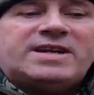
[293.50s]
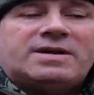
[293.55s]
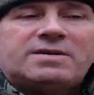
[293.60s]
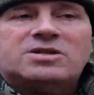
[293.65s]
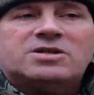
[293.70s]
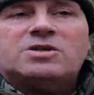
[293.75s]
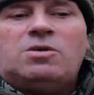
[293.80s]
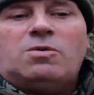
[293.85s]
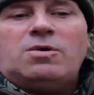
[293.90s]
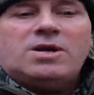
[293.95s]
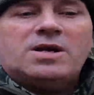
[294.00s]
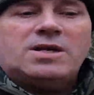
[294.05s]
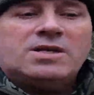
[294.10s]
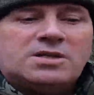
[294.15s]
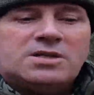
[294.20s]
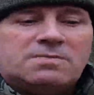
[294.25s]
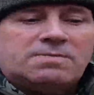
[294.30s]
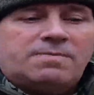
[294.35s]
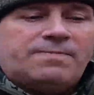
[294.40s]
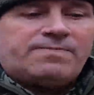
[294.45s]
It's
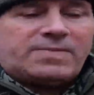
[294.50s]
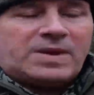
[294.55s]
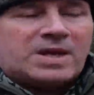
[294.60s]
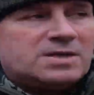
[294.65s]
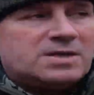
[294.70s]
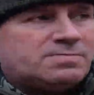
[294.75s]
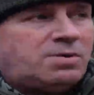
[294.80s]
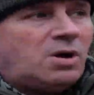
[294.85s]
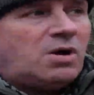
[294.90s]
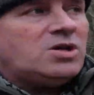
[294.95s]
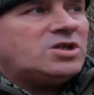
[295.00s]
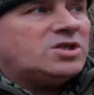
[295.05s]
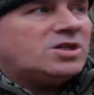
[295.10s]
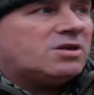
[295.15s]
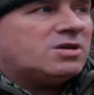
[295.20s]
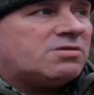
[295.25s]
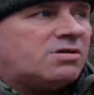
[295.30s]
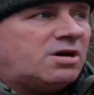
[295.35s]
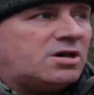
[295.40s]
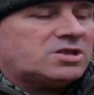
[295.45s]
pointing
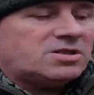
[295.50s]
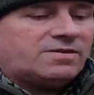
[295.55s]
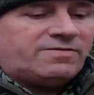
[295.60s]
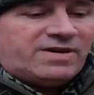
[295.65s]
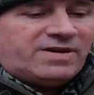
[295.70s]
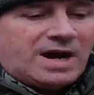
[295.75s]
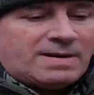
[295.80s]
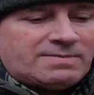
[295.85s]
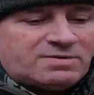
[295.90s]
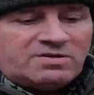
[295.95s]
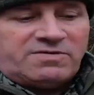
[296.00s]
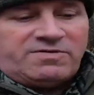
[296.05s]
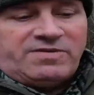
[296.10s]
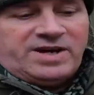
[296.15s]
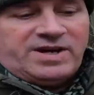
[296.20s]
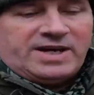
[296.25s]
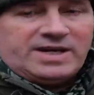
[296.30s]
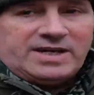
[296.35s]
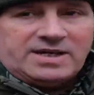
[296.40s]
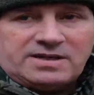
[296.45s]
across a farmer's
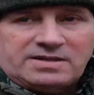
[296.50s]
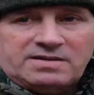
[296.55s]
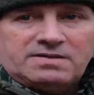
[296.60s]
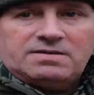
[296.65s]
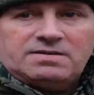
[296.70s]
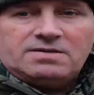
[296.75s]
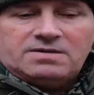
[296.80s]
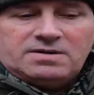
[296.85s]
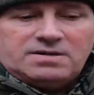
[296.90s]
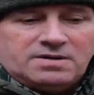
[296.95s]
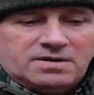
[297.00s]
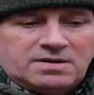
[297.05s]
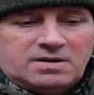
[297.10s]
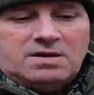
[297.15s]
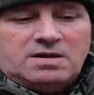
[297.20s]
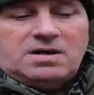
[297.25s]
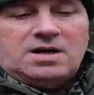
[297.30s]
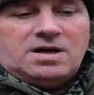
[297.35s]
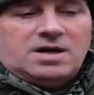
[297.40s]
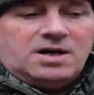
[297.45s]
field,
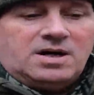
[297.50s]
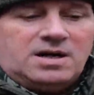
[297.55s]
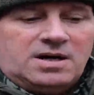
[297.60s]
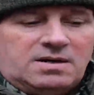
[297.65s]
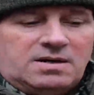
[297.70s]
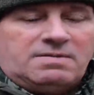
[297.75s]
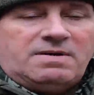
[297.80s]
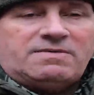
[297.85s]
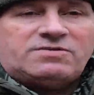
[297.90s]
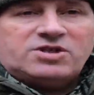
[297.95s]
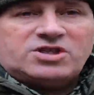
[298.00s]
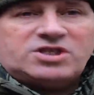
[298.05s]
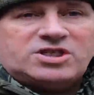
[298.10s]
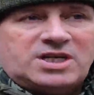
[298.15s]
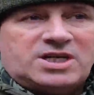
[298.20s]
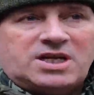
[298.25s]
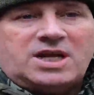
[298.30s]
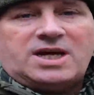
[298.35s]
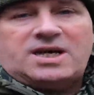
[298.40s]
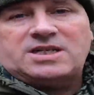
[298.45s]
I've just
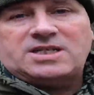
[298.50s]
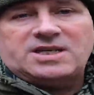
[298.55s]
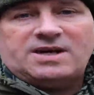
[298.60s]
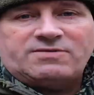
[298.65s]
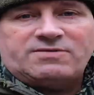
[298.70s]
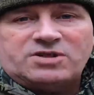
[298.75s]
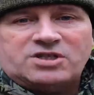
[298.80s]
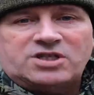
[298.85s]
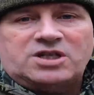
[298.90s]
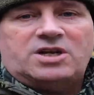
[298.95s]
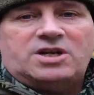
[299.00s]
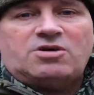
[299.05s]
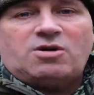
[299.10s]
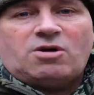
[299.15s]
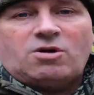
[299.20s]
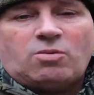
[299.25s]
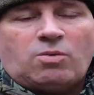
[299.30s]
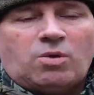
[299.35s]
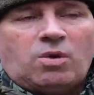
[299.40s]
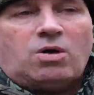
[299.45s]
seen, like I said, I've just seen a
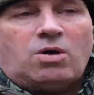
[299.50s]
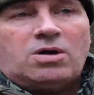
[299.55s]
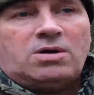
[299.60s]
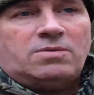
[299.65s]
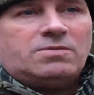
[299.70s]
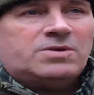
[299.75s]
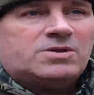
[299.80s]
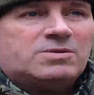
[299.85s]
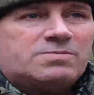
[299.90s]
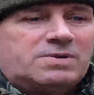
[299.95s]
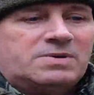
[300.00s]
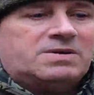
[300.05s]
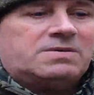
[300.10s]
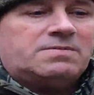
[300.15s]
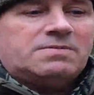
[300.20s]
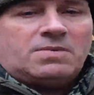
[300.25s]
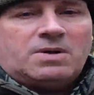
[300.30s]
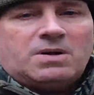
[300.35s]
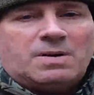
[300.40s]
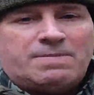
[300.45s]
dog walk, and it's
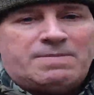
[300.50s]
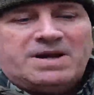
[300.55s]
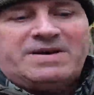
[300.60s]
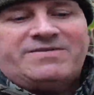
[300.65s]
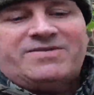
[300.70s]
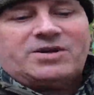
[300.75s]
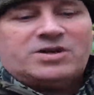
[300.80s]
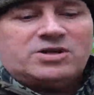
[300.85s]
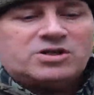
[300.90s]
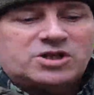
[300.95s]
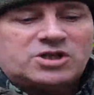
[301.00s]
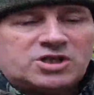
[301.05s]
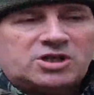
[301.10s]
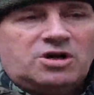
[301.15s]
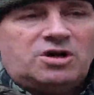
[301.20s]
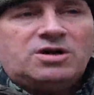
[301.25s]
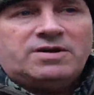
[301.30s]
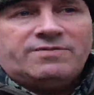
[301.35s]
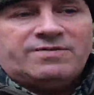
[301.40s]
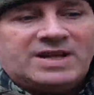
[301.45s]
a bit of a
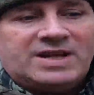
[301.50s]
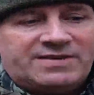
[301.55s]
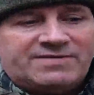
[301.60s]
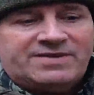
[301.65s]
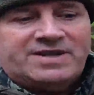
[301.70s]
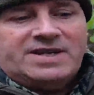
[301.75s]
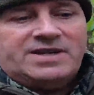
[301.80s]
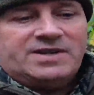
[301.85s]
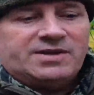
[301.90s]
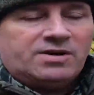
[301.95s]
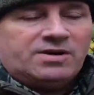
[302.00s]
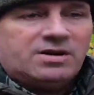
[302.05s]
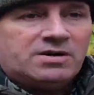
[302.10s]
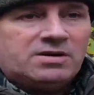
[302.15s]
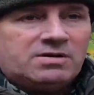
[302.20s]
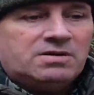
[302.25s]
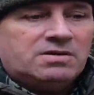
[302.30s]
concern of leaving it there.